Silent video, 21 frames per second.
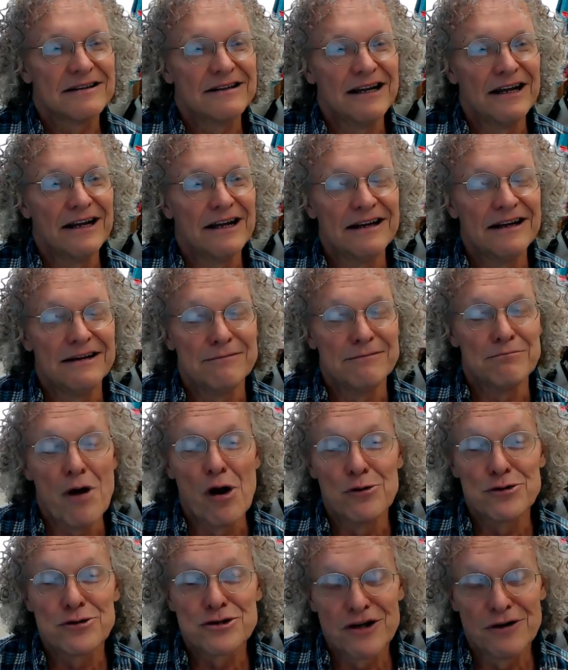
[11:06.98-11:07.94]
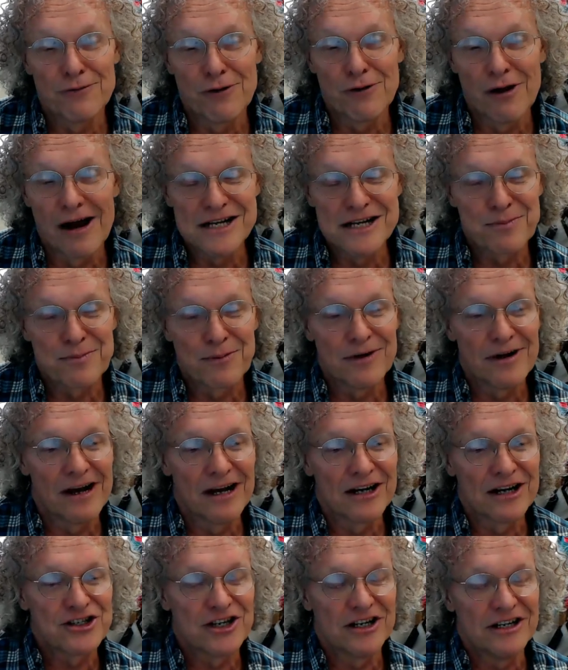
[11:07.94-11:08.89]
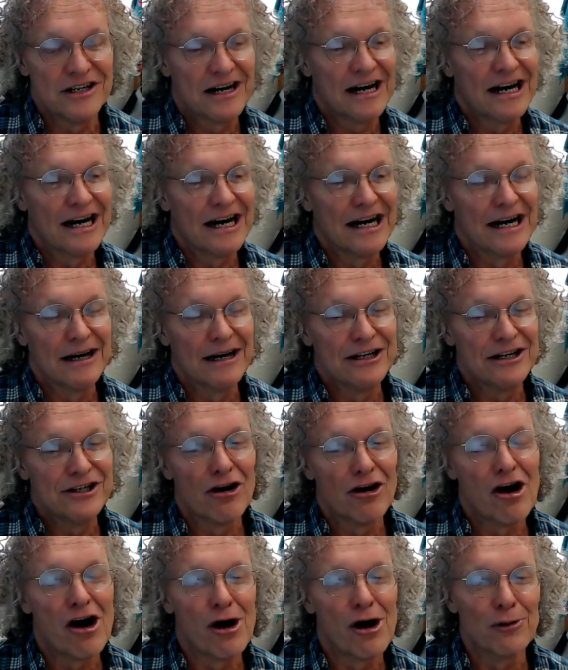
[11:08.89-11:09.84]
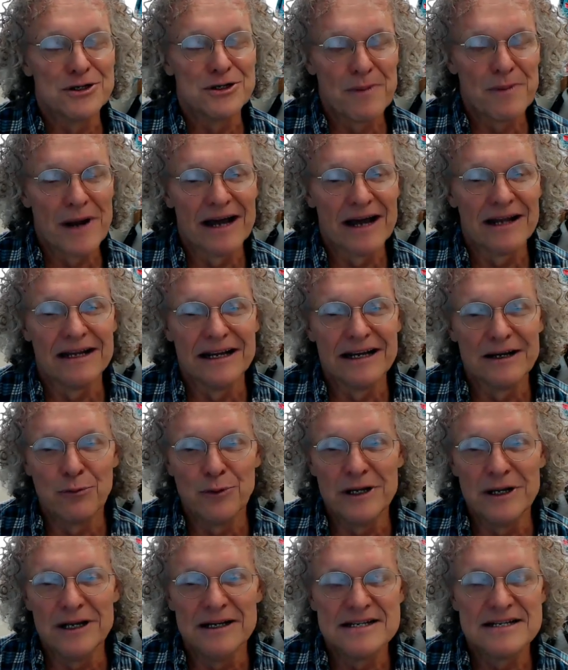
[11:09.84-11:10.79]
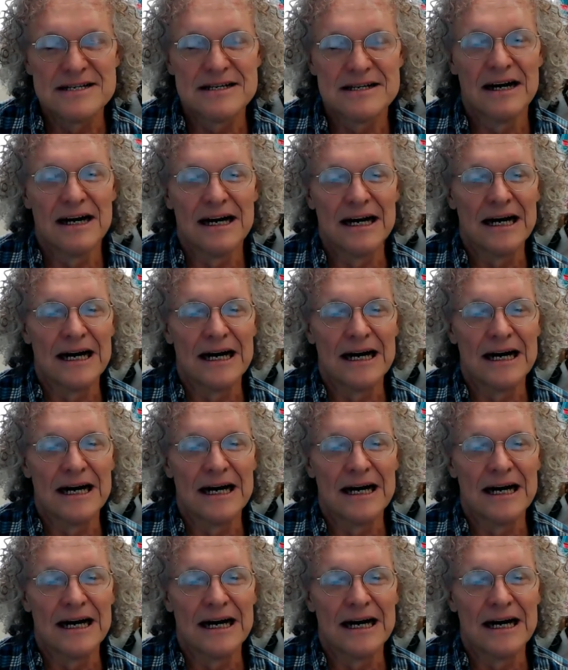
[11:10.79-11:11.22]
in most of rice production. You're always battling weeds.